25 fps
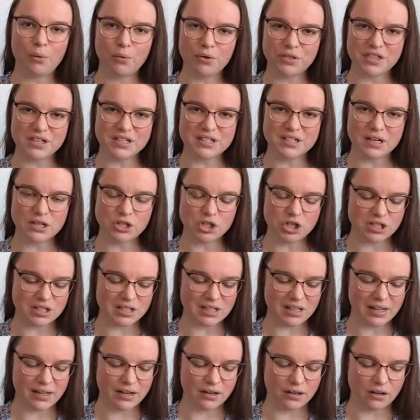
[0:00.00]
But with the
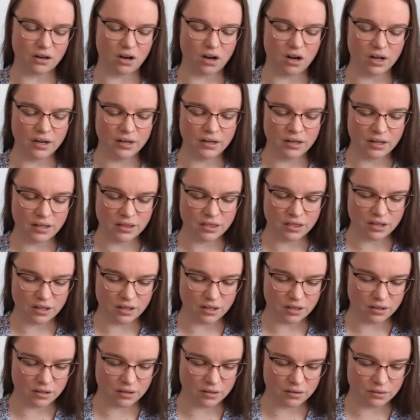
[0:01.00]
stitches later on
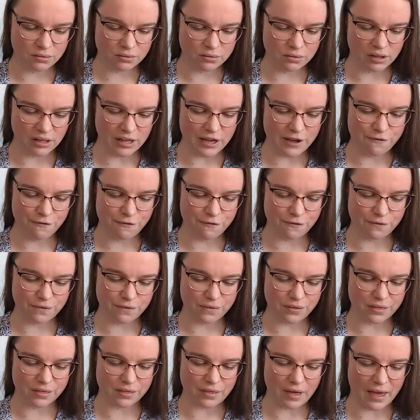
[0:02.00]
in the leaf,
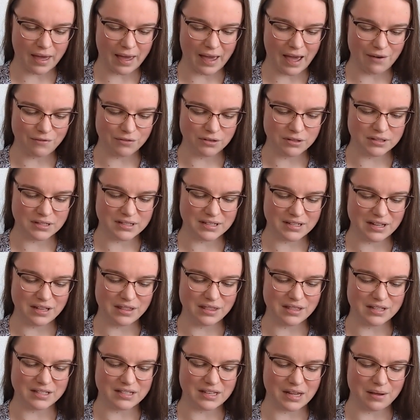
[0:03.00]
I haven't
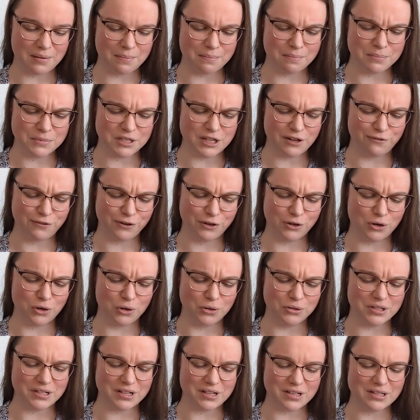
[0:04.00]
seen the same
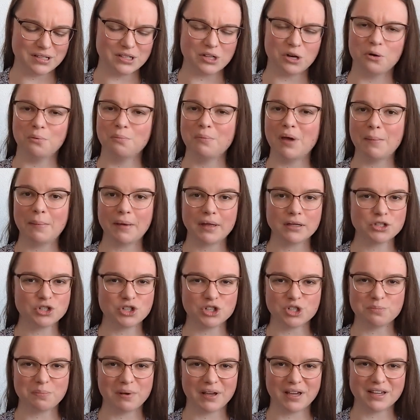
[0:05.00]
difficulty, so maybe
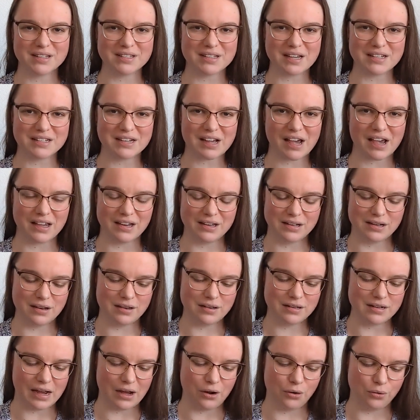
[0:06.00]
it's just because I
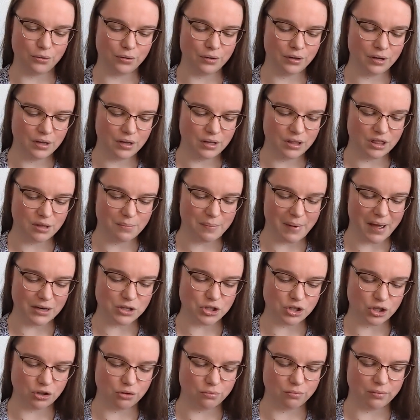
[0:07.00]
tightened down the
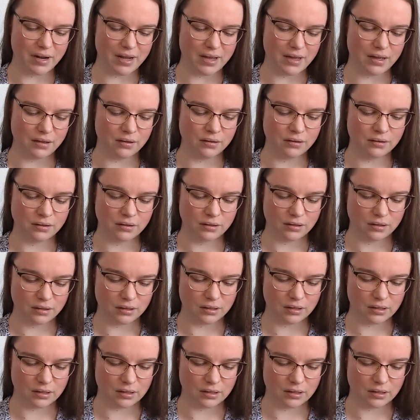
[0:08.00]
magic ring